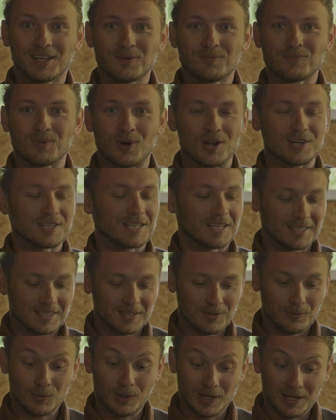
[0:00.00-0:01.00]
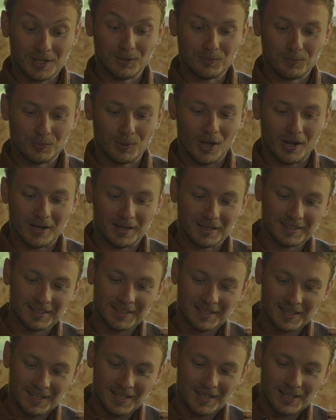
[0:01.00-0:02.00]
project, really good product.
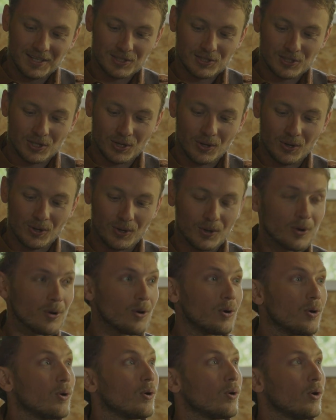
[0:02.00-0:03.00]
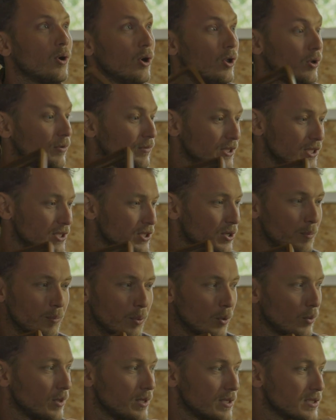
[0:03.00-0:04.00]
So all of these
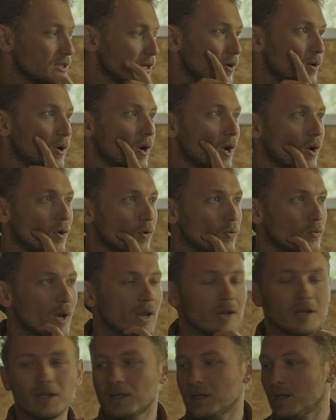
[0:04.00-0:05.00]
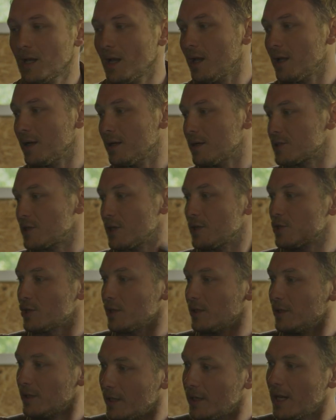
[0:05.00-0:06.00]
components are ready, and
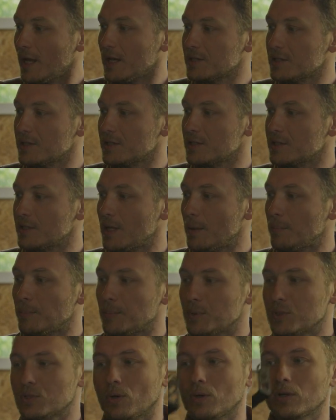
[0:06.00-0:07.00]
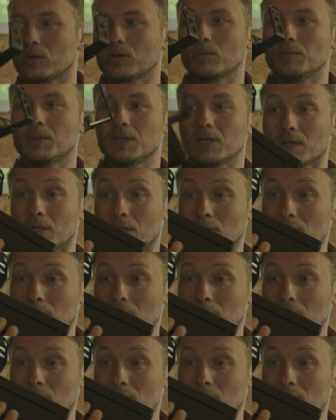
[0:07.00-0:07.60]
essentially the next step is going to be